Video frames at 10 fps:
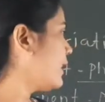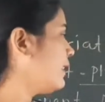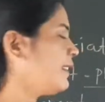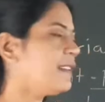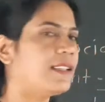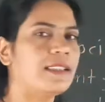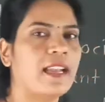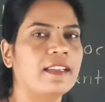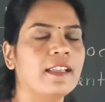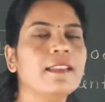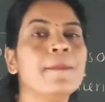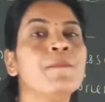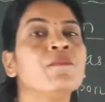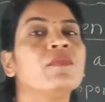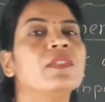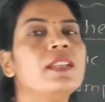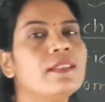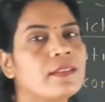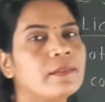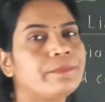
discussing, that is this